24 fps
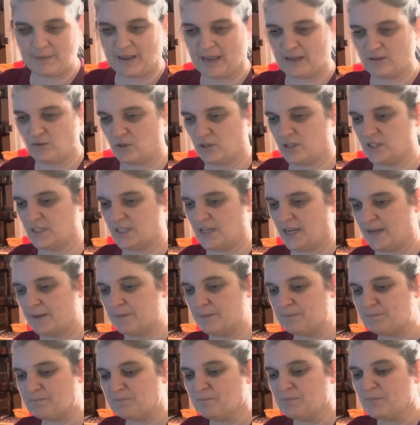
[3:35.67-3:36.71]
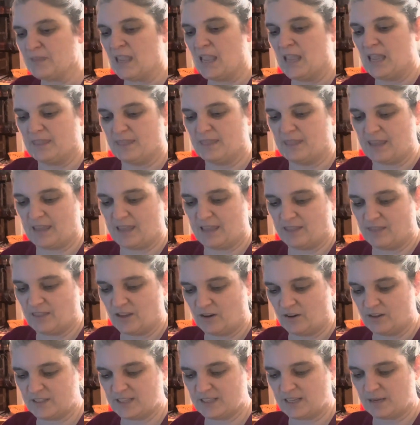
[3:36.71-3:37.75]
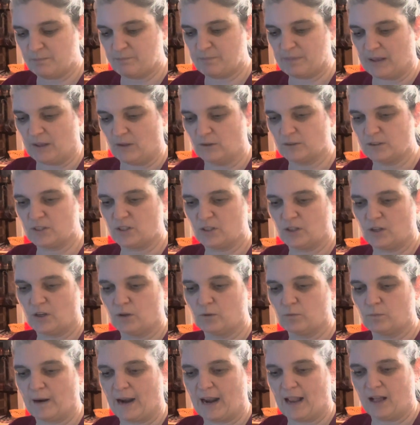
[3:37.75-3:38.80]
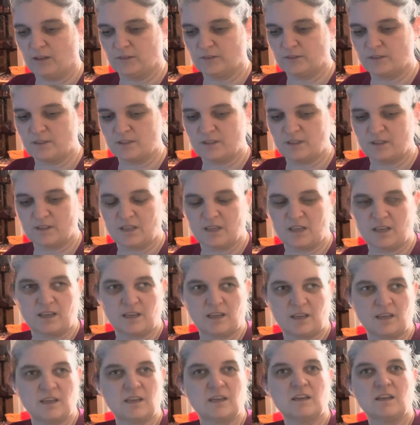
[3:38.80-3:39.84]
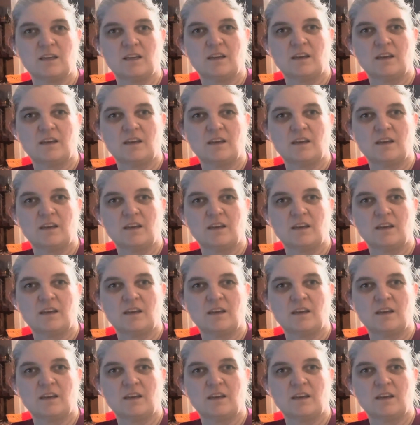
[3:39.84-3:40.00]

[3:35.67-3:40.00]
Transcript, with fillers: Patrick's Day. The, there is a belt around the